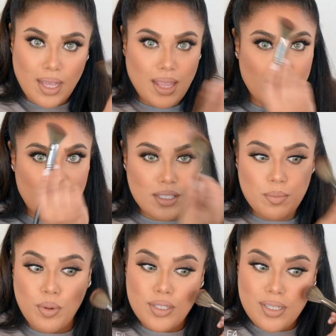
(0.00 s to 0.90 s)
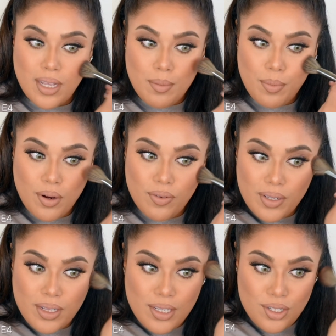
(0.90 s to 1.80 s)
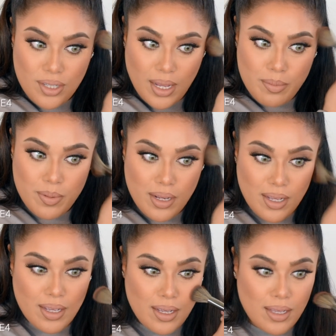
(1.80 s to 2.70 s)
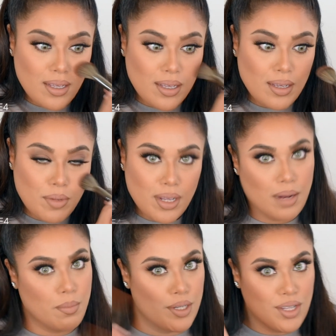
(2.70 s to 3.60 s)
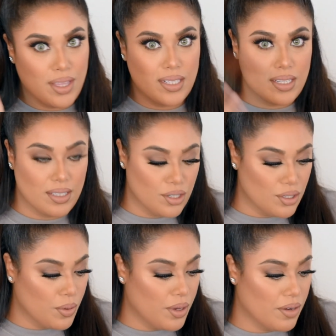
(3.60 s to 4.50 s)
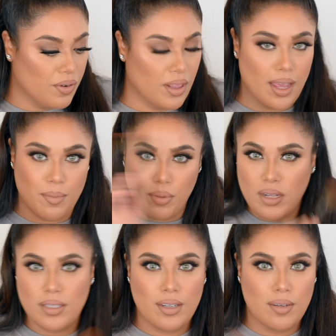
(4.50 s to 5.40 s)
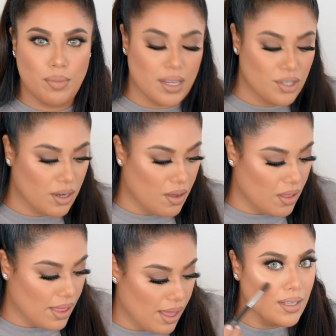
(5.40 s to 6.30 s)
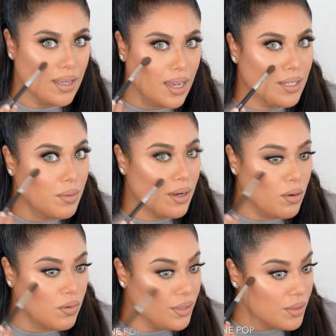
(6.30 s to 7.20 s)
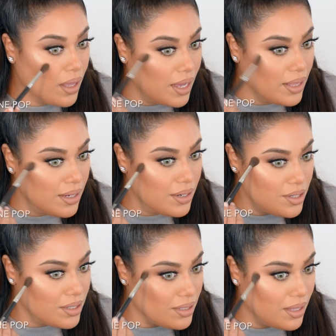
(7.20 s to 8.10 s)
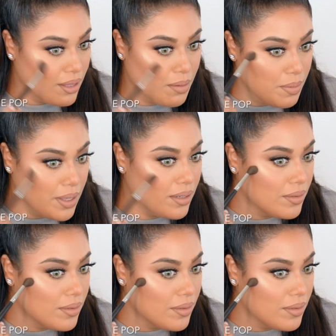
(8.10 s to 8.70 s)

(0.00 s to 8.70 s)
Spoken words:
I like how this brush is like perfectly shaped. I'm gonna get a bunch of these because they're so good for like bronzer, blush, and all that. I don't want to overdo the highlighter, just a little bit.